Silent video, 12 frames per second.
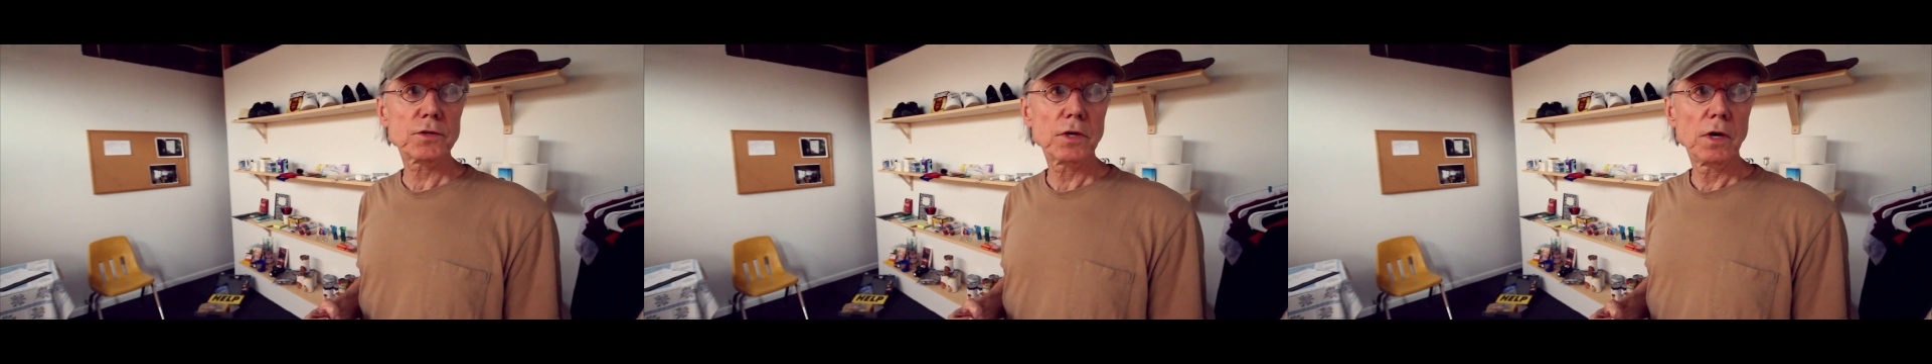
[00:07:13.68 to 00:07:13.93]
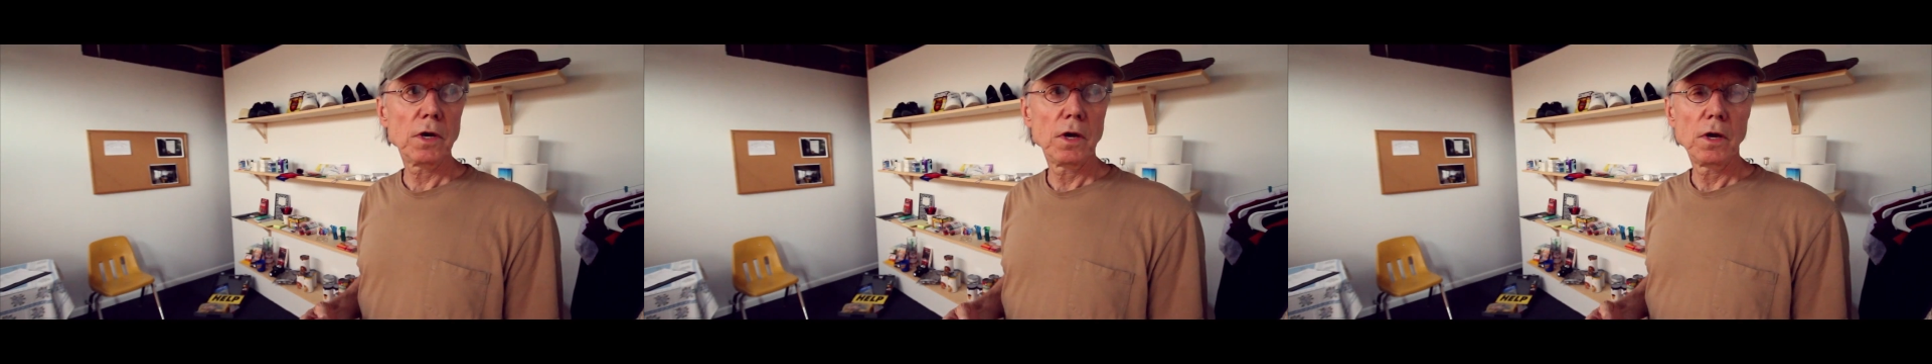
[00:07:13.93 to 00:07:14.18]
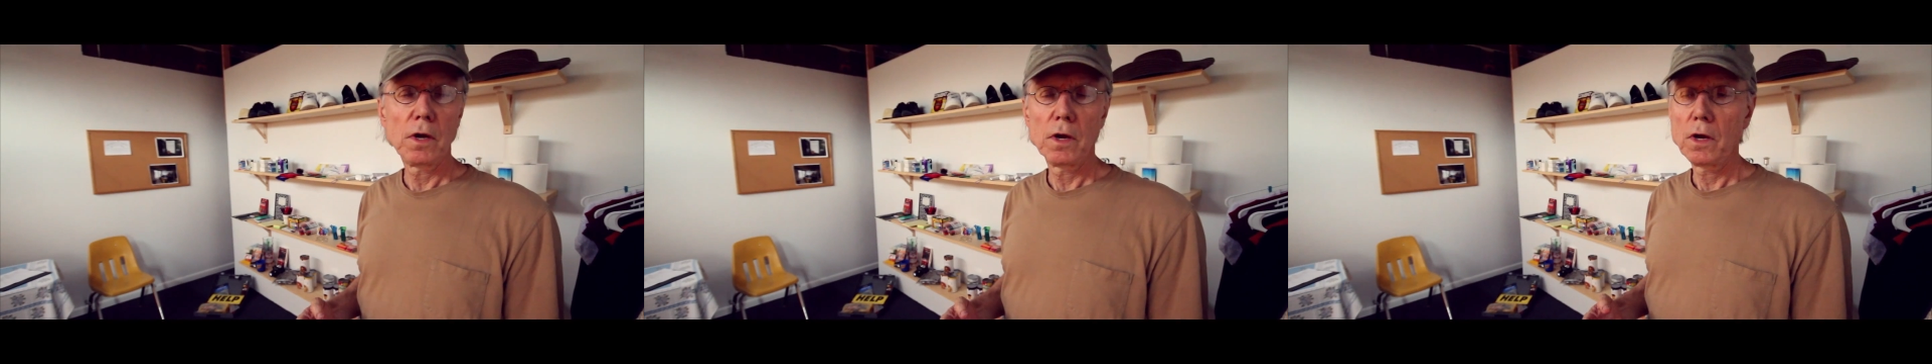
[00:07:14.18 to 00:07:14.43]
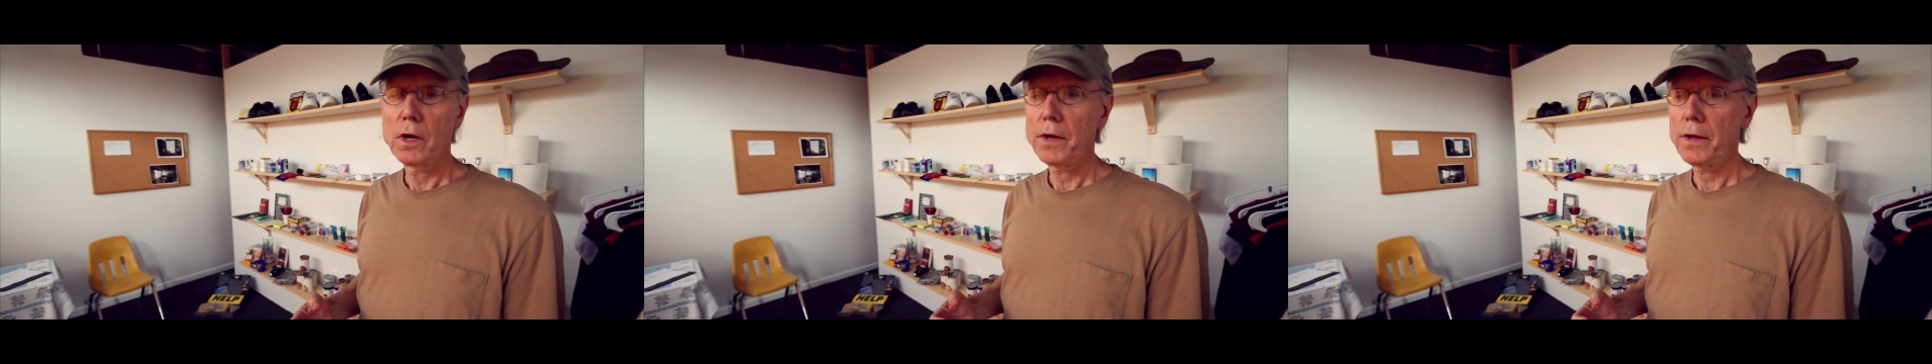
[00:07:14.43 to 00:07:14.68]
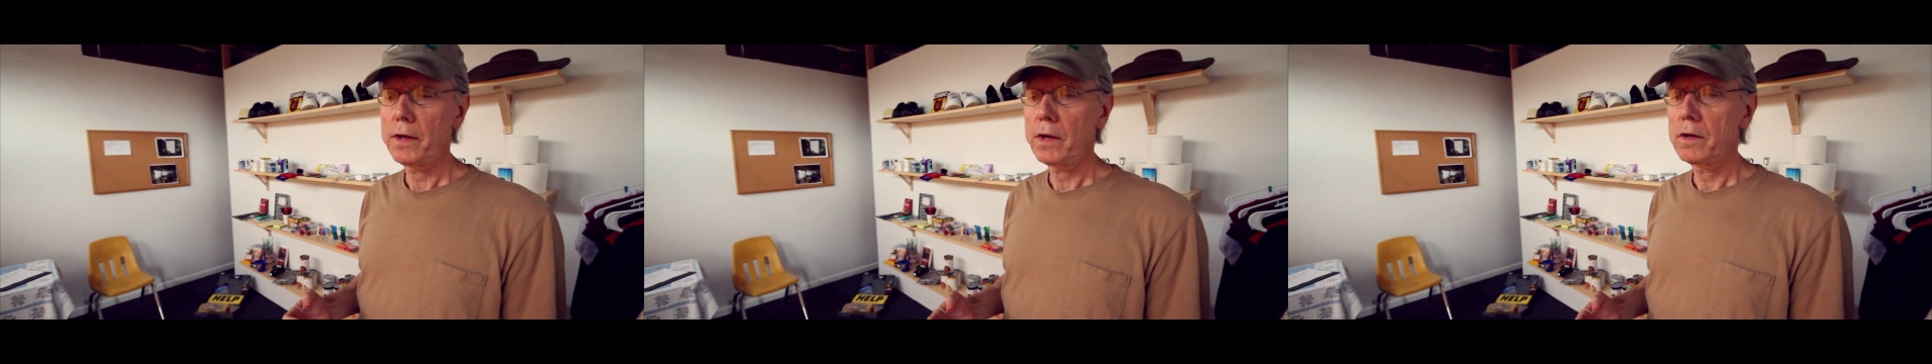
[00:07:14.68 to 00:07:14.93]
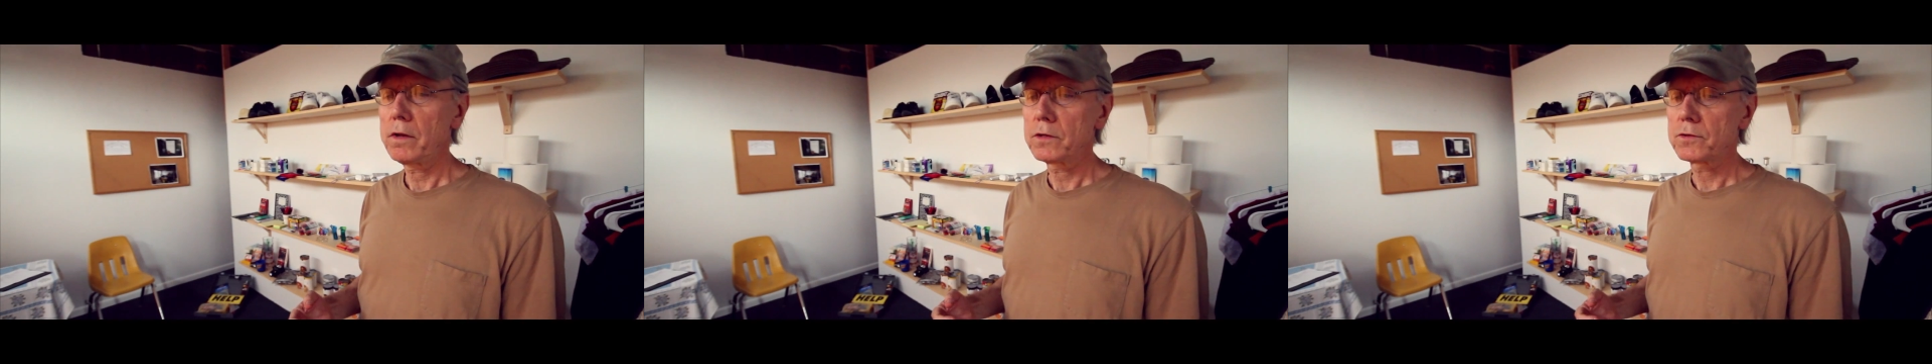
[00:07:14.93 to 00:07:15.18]

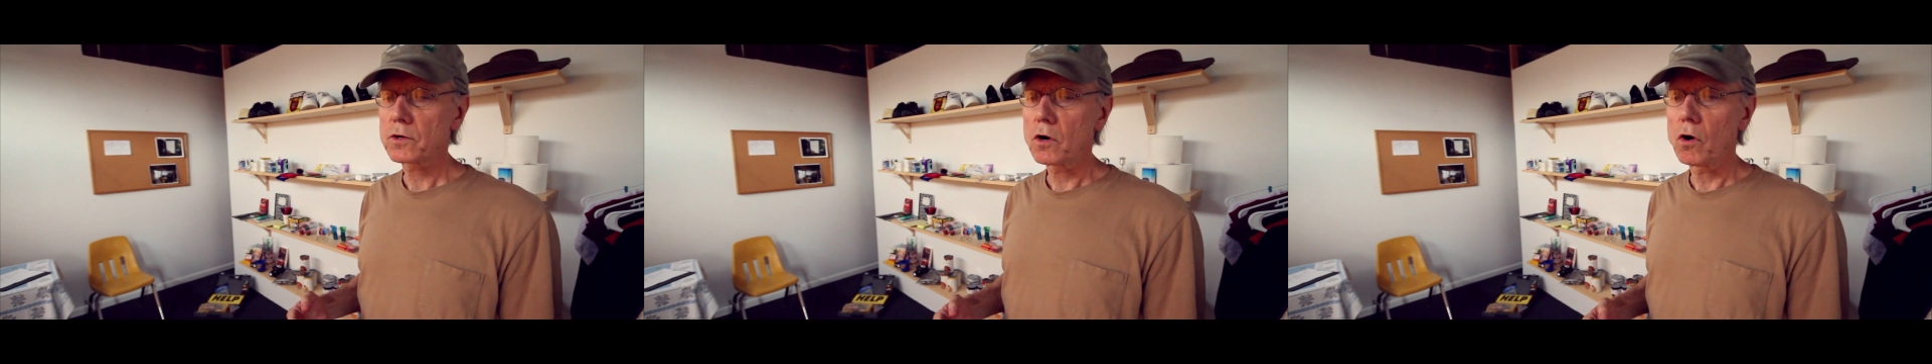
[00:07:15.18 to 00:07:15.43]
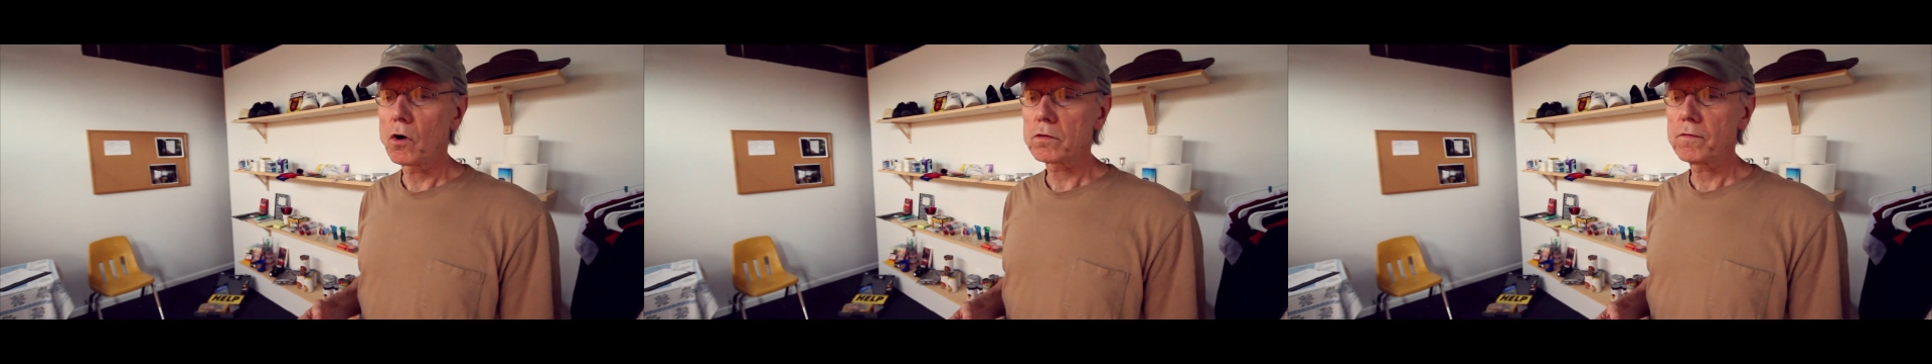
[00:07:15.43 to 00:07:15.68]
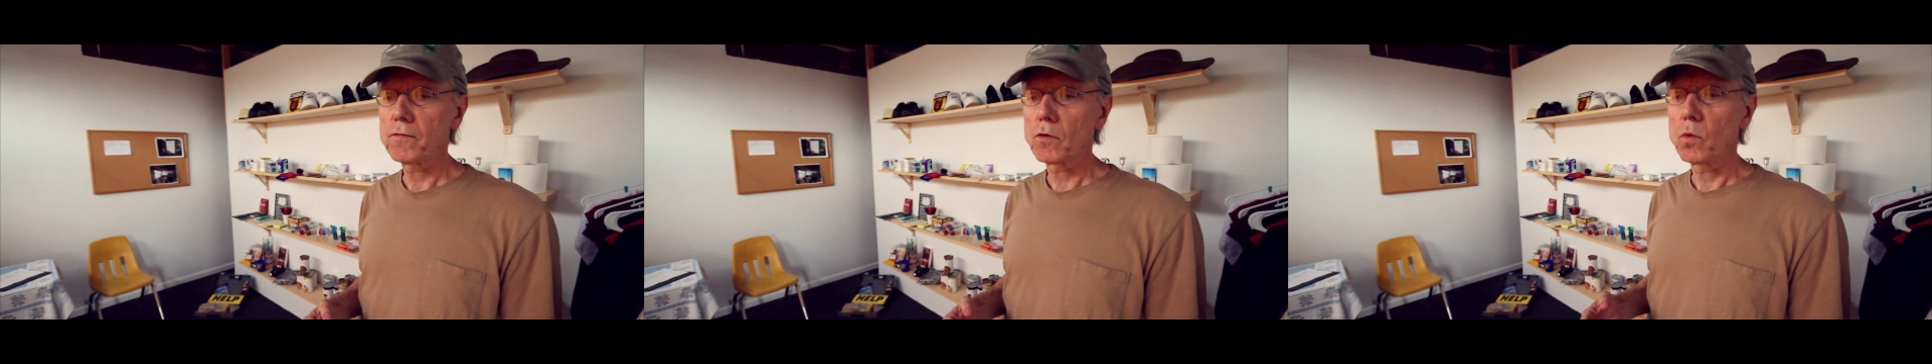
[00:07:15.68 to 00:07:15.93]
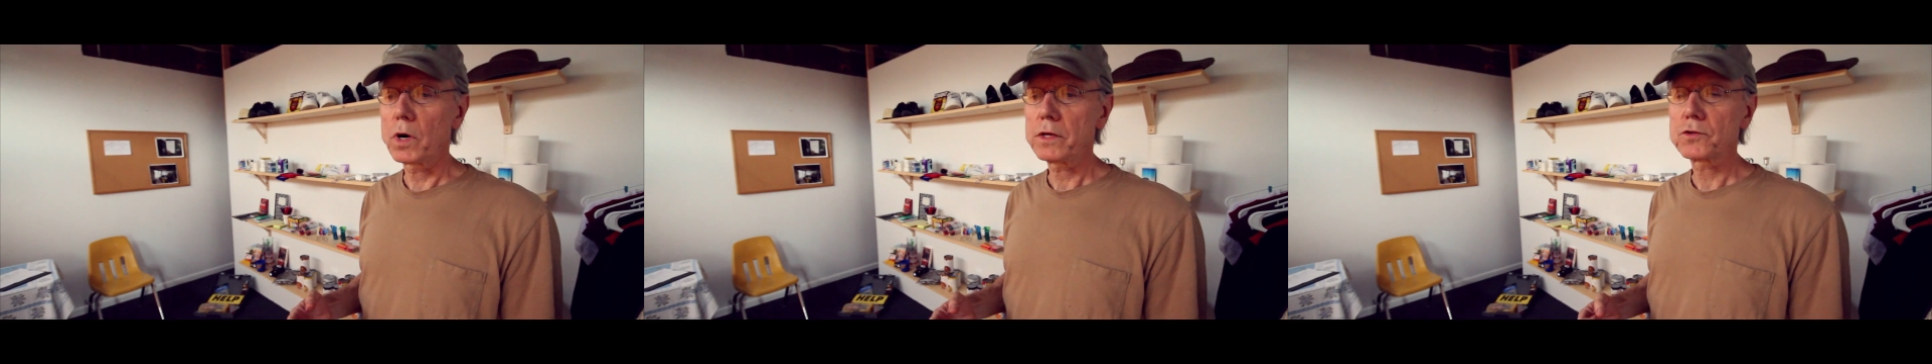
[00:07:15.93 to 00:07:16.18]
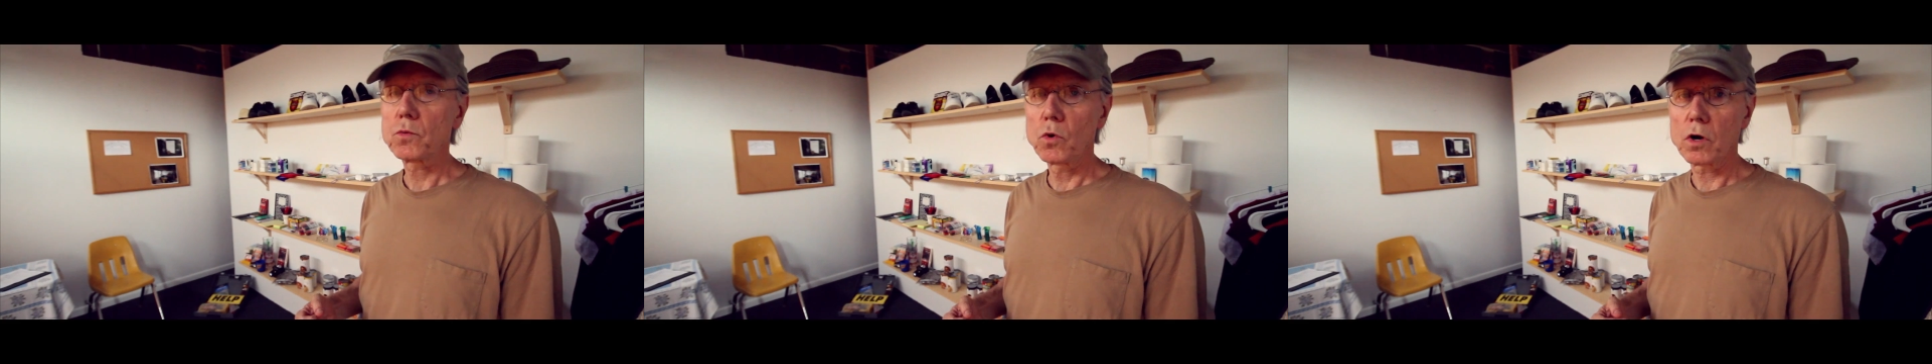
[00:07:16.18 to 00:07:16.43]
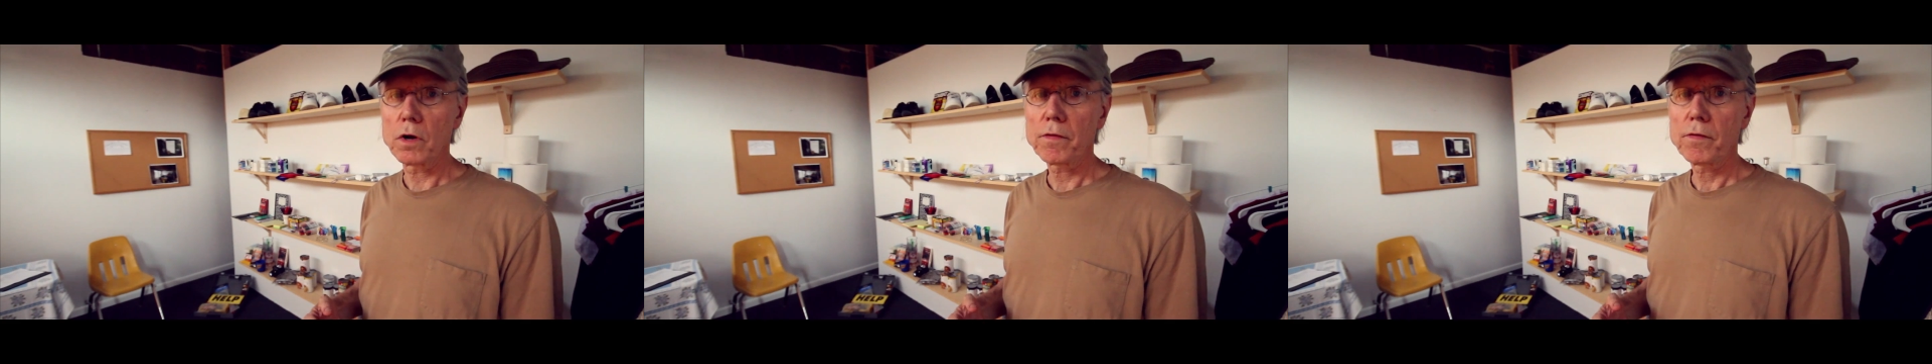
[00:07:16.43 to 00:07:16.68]
And it's called For What It's Worth.